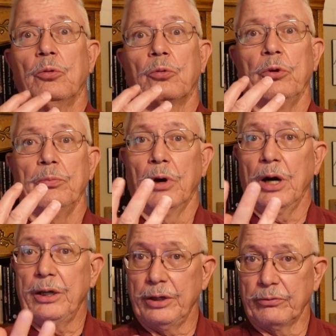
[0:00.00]

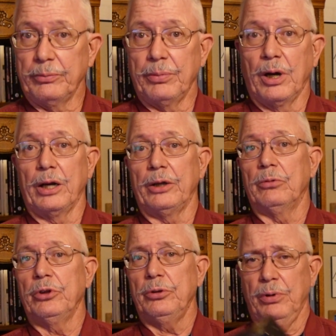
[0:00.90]
remind everybody,
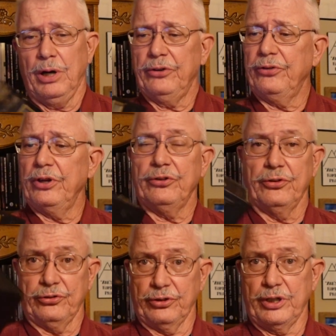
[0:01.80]
when you buy, say,
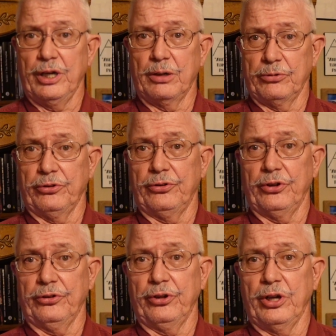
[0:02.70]
such a camera as
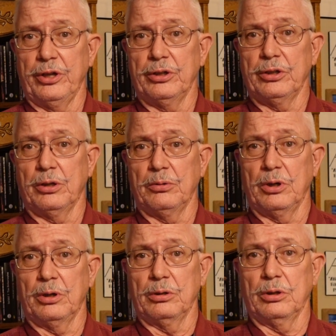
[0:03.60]
this,
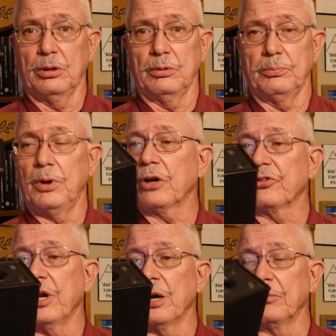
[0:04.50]
a box
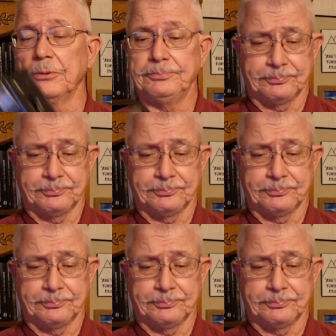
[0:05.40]
camera,